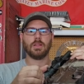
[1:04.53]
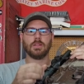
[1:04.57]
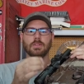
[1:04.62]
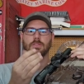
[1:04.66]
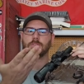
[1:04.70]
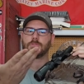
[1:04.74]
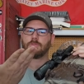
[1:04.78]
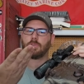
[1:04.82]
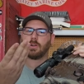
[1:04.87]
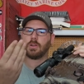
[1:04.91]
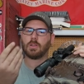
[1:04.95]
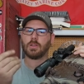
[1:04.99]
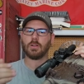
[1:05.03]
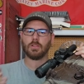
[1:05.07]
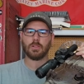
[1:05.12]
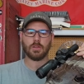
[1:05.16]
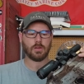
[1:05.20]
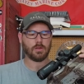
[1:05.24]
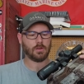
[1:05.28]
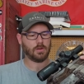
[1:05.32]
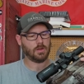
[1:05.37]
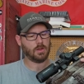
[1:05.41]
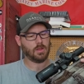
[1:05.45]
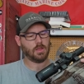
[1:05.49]
it's the wrong color.
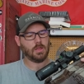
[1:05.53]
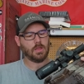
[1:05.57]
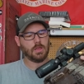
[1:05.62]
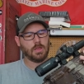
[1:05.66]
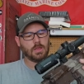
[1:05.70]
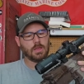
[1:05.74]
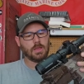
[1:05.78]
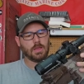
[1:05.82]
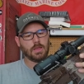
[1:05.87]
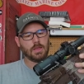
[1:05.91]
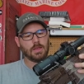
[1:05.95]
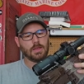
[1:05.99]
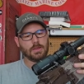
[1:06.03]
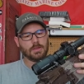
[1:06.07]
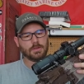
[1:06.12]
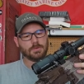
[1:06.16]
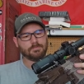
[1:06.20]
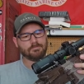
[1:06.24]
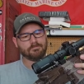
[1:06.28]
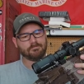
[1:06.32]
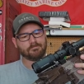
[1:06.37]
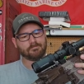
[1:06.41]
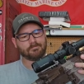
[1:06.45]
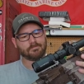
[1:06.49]
Um,
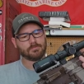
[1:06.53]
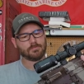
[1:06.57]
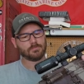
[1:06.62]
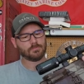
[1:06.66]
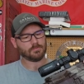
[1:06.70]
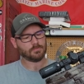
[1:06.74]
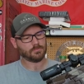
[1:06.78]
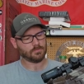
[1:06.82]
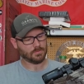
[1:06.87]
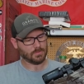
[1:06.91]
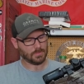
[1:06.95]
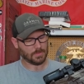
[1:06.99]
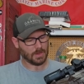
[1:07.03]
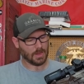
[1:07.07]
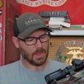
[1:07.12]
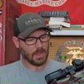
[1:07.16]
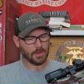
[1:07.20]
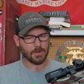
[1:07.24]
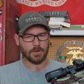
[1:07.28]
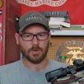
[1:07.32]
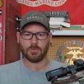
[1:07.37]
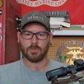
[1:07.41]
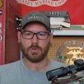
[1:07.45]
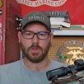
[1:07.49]
I
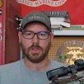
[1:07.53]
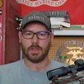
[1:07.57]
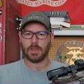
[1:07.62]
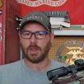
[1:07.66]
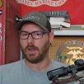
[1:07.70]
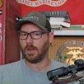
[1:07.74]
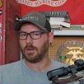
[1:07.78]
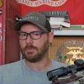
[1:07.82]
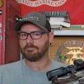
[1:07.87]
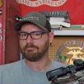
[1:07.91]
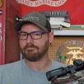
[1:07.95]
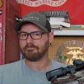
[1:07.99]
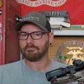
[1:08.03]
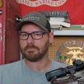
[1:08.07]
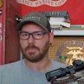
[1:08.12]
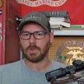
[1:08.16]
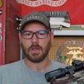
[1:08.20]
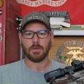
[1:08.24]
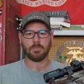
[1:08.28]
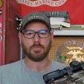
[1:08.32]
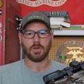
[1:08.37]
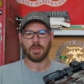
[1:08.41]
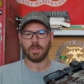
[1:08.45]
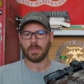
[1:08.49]
don't really care. I'm
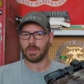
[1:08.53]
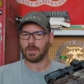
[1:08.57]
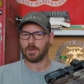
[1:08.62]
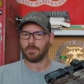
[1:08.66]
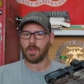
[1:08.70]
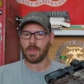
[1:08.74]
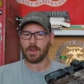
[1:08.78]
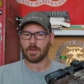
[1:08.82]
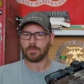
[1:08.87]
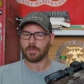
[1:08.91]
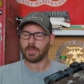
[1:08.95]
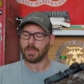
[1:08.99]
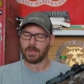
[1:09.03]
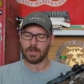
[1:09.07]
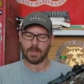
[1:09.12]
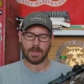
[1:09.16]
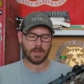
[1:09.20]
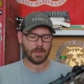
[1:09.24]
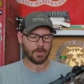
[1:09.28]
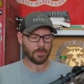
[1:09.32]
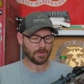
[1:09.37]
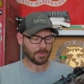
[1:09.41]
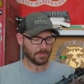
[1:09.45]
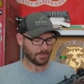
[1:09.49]
probably going to rattle kit it
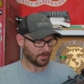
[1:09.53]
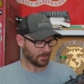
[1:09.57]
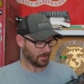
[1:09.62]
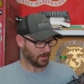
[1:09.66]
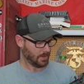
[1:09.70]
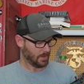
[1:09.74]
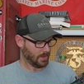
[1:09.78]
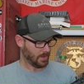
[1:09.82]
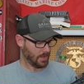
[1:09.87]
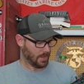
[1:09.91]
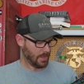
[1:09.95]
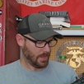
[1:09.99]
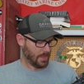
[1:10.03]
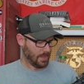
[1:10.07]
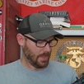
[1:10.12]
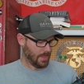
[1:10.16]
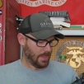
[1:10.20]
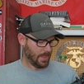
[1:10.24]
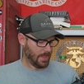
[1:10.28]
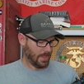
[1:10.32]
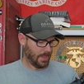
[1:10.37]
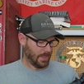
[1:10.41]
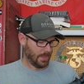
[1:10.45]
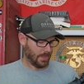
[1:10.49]
anyways.
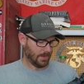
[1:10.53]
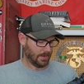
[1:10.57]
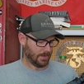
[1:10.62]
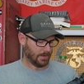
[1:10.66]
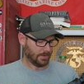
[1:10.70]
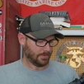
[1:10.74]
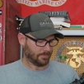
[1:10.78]
And